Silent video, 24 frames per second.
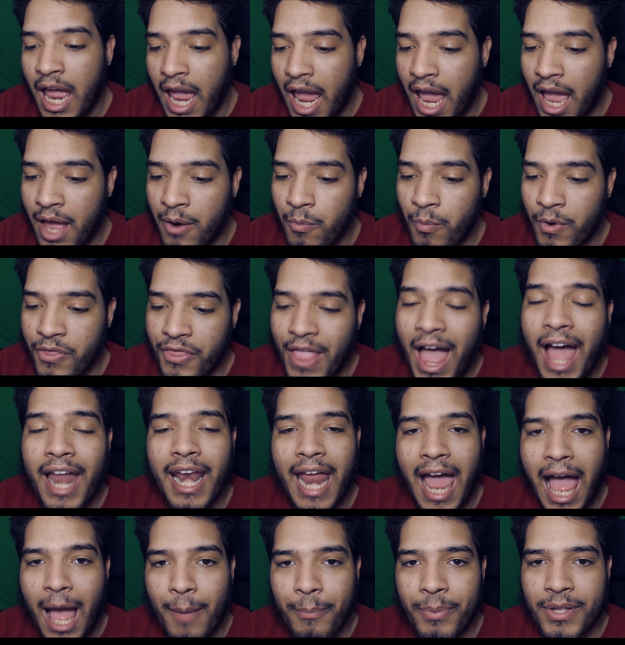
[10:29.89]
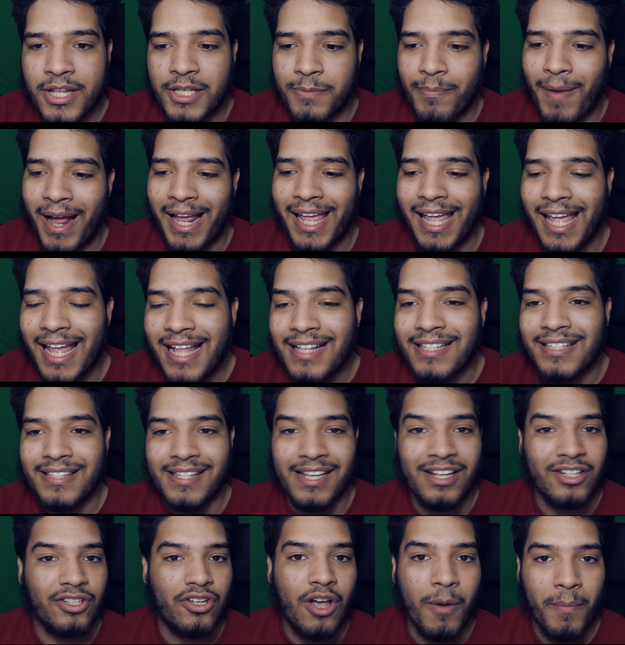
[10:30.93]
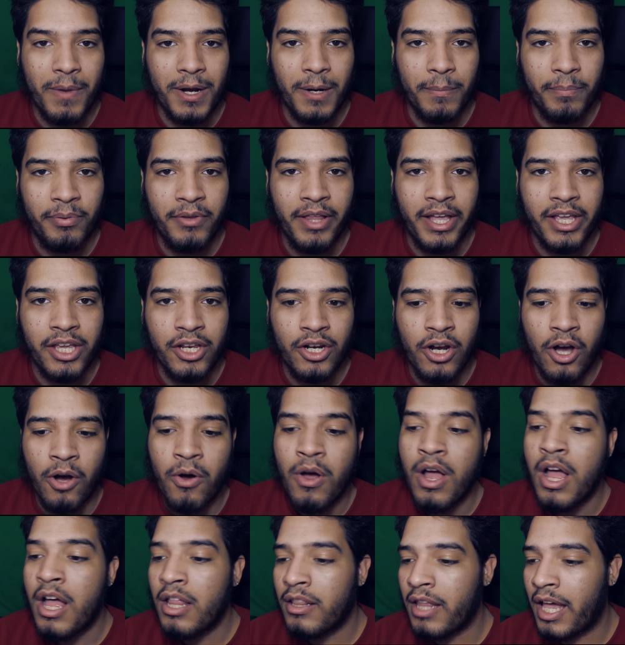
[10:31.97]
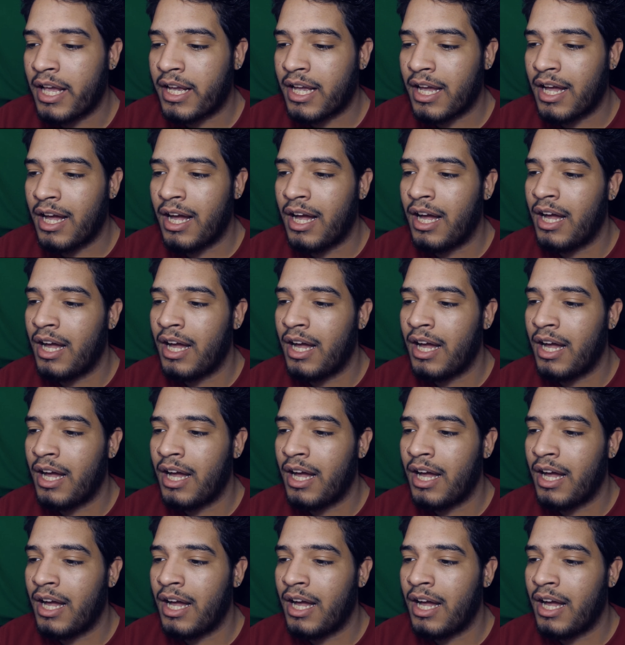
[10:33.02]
And when that happens, my instincts come into play, like